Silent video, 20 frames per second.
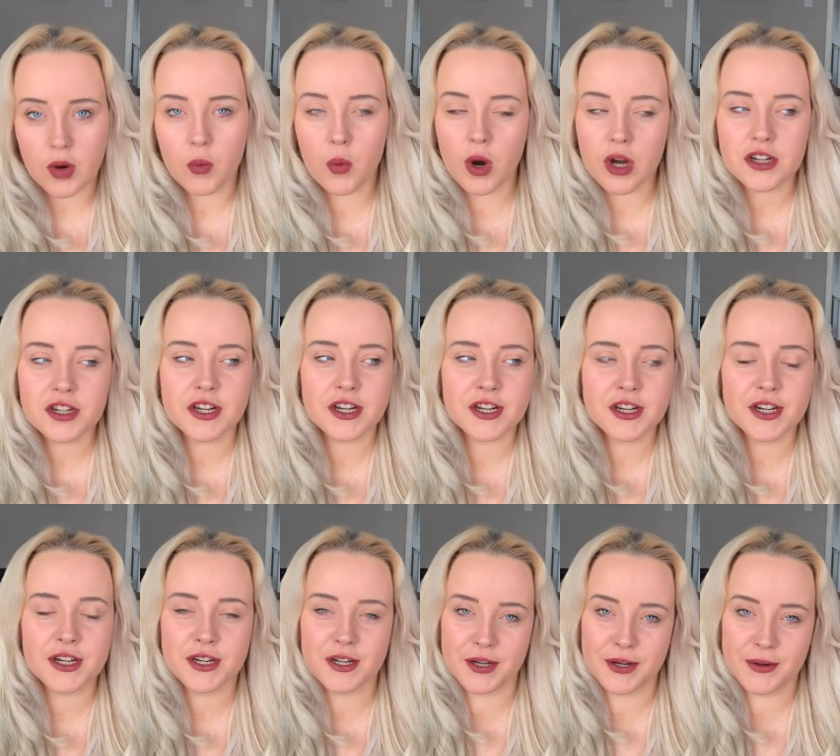what can
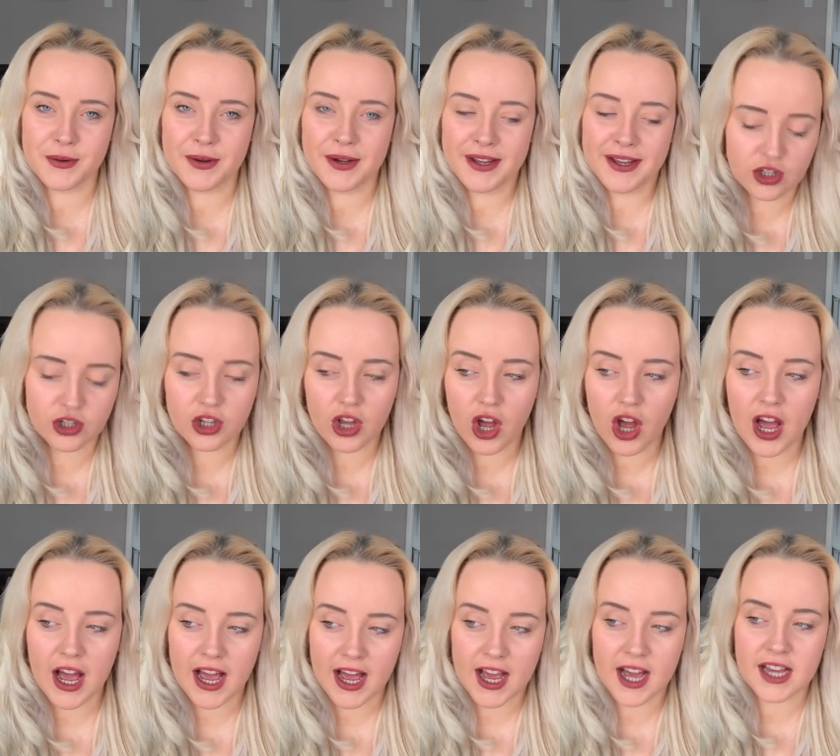you do? A lot
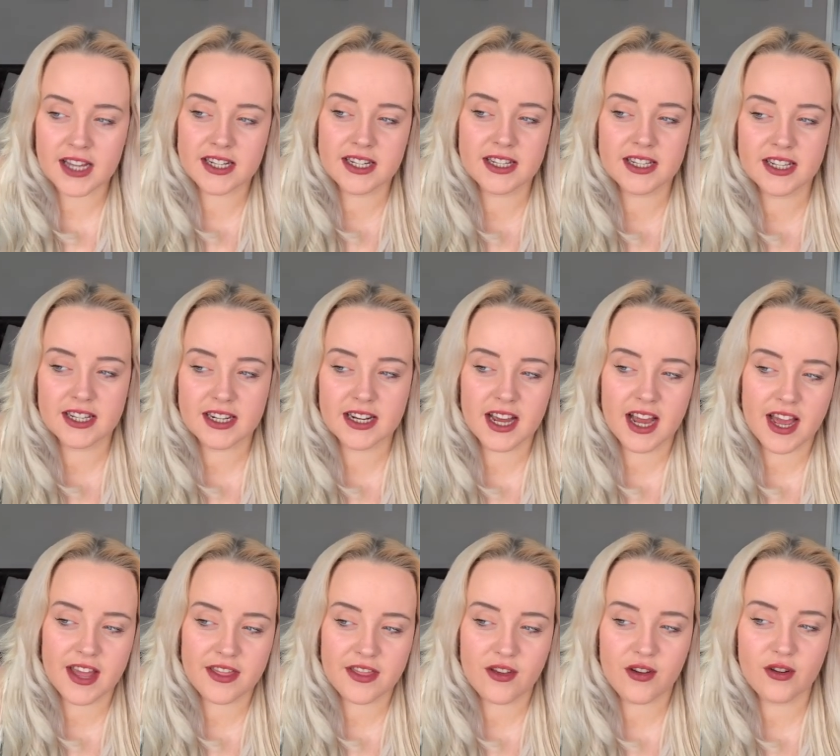harder than
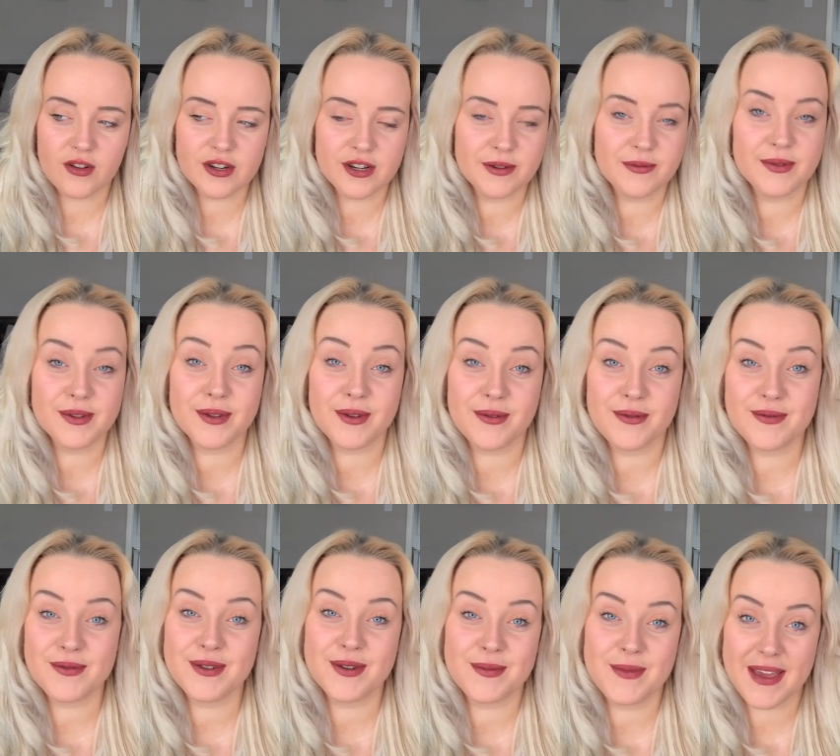I thought it was
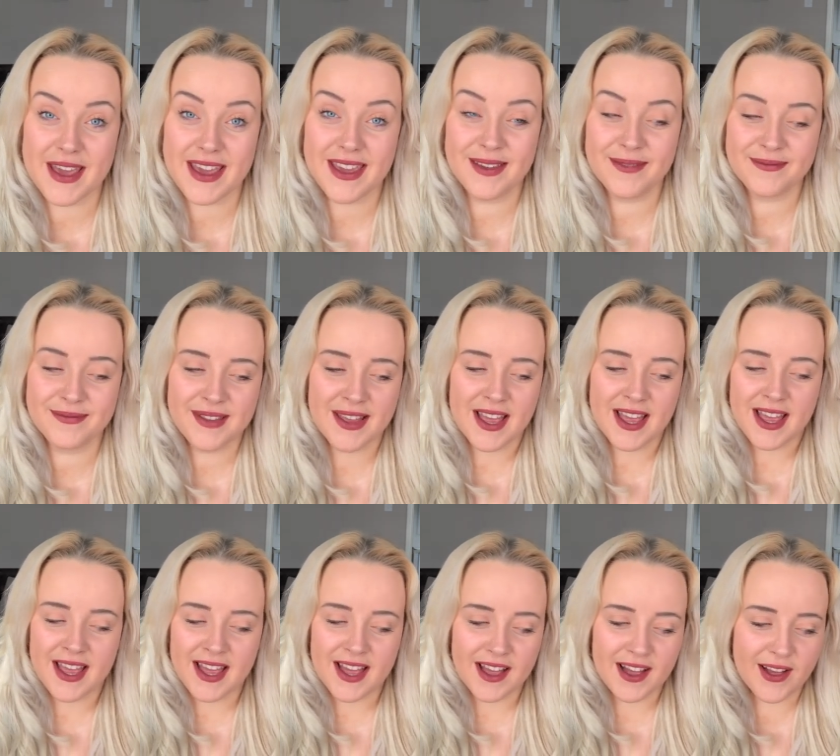going to be.
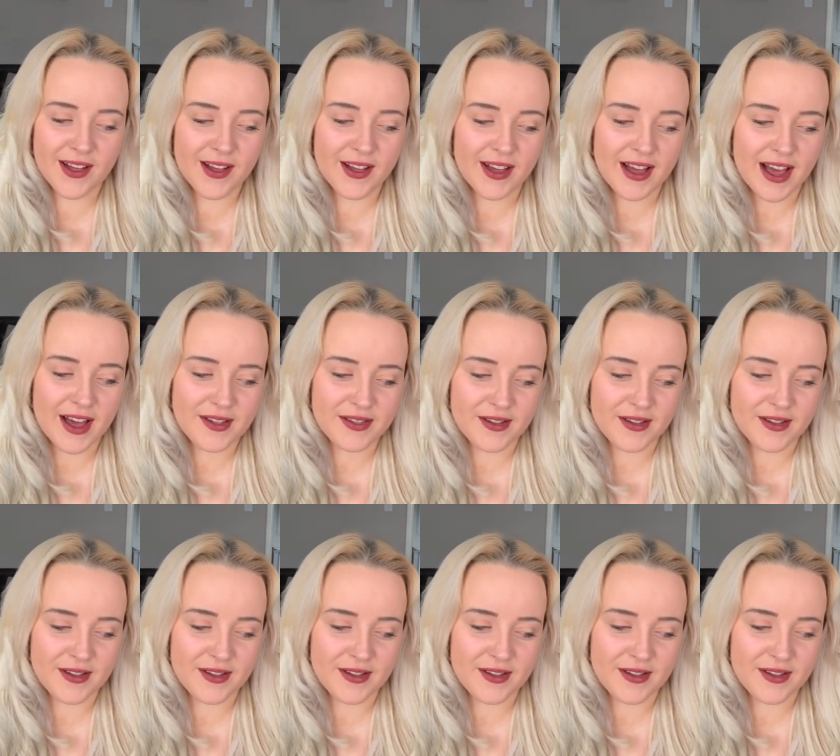Uh, I